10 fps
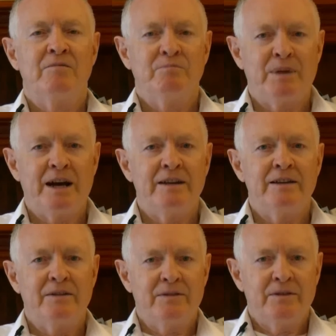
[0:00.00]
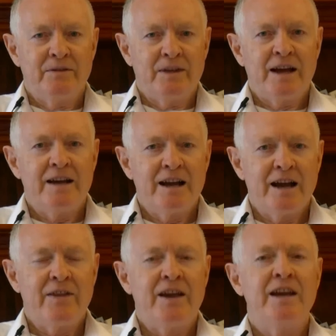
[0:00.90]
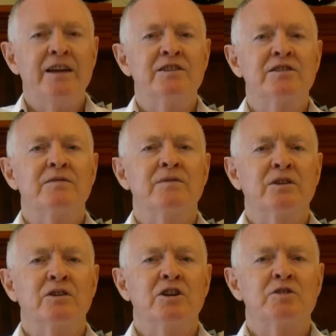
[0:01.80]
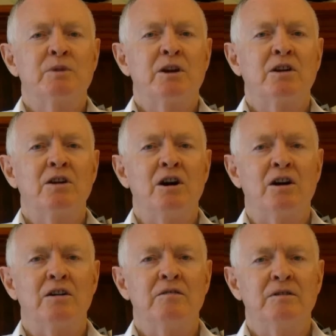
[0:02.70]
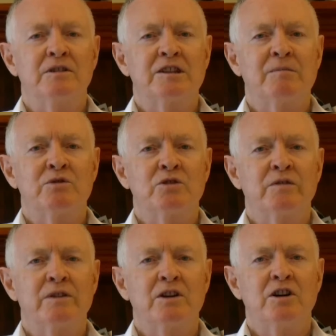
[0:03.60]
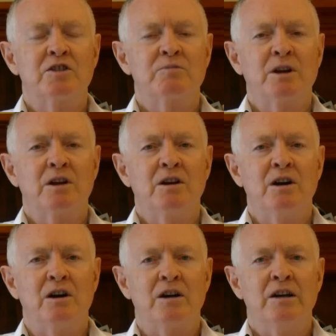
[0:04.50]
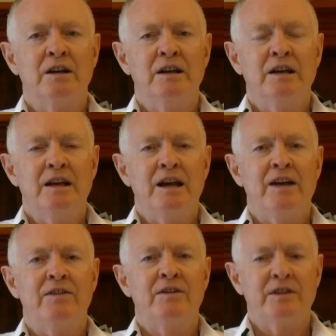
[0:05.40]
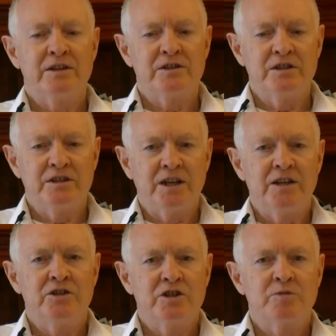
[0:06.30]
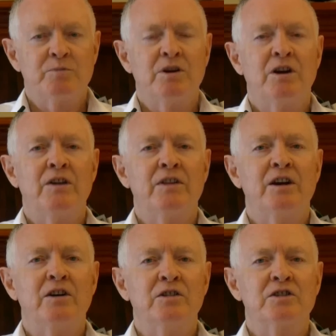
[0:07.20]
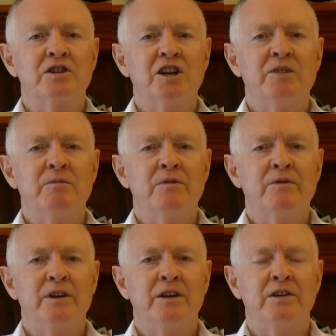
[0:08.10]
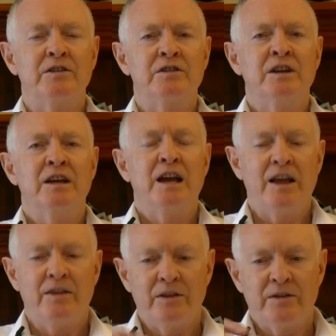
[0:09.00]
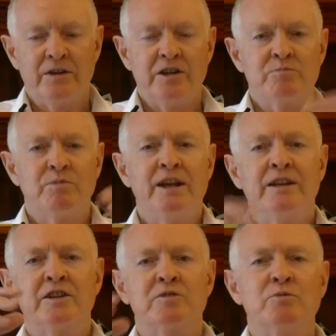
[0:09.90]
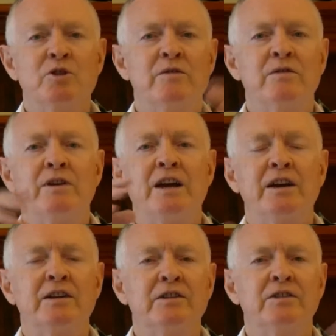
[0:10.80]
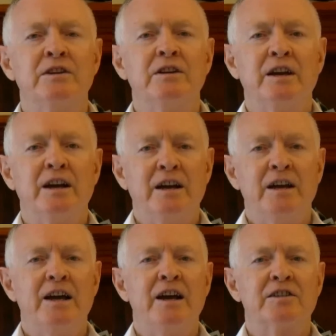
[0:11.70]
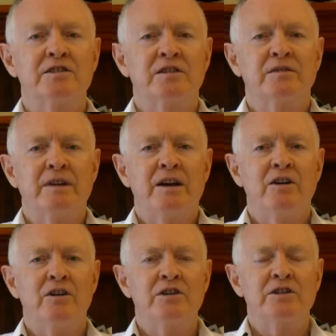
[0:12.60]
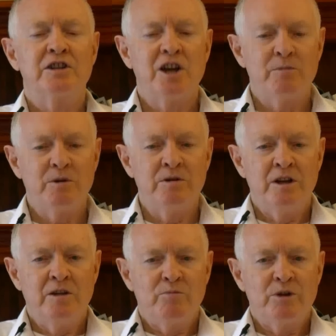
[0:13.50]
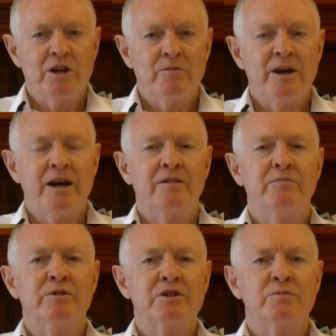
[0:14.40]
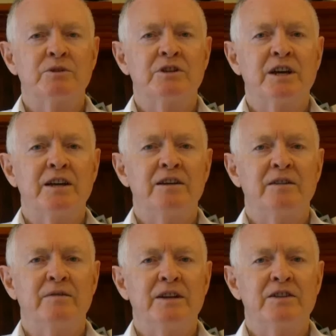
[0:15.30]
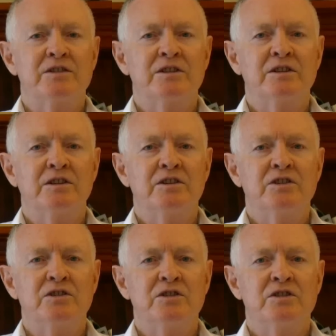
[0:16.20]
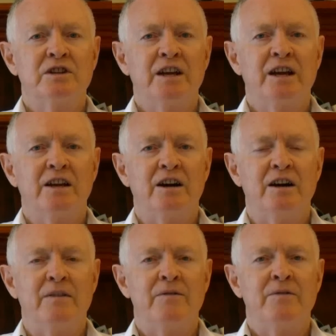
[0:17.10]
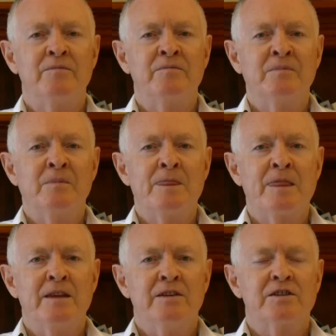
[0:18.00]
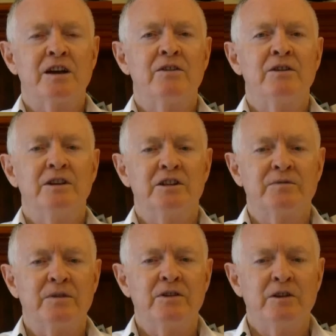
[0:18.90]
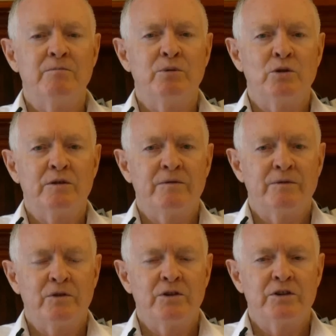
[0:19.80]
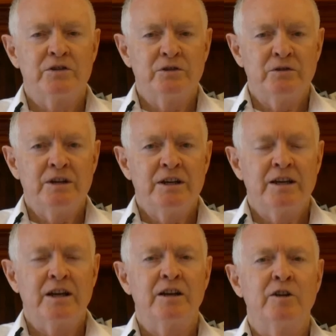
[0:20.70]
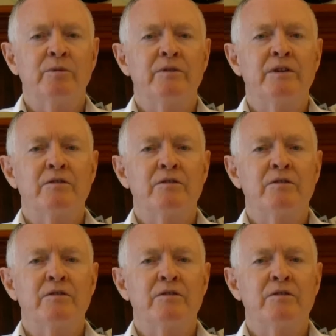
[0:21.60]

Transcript: but they are the hands of the cosmic clock, some sort of a cosmic clock, and that there's intelligence behind the whole scheme of things, and that these planets move around in the houses of our horoscope and bring about, precipitate events and conditions in our life. So it's very important for you to get a little bit of a